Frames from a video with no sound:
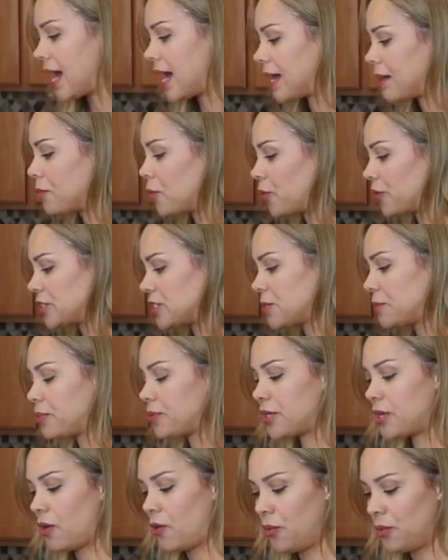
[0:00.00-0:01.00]
I'm going to
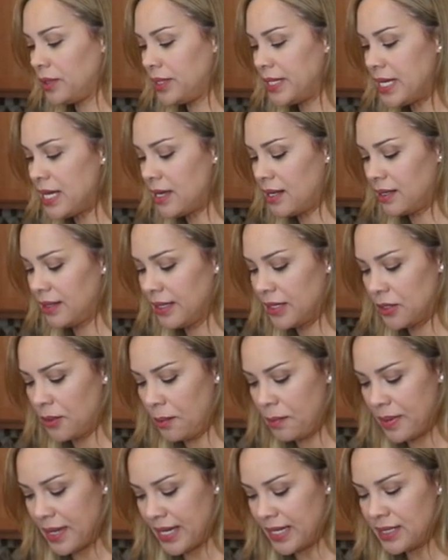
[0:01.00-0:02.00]
put only a little
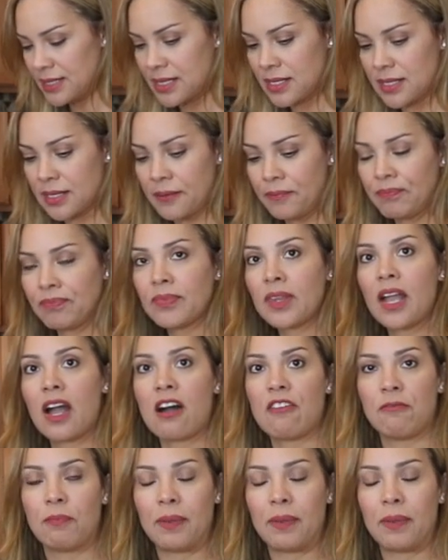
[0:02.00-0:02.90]
bit of